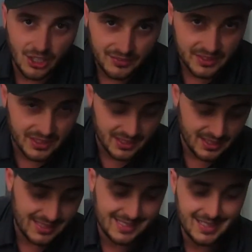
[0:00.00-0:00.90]

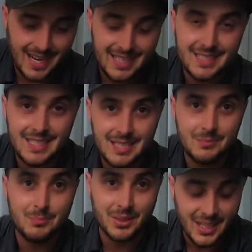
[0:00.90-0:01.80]
often it's a
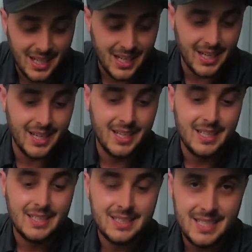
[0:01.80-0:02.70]
19 ply
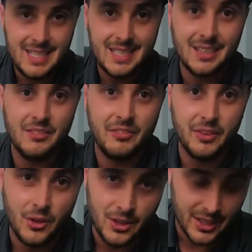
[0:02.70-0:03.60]
teak
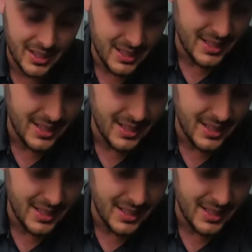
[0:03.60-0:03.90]
flooring in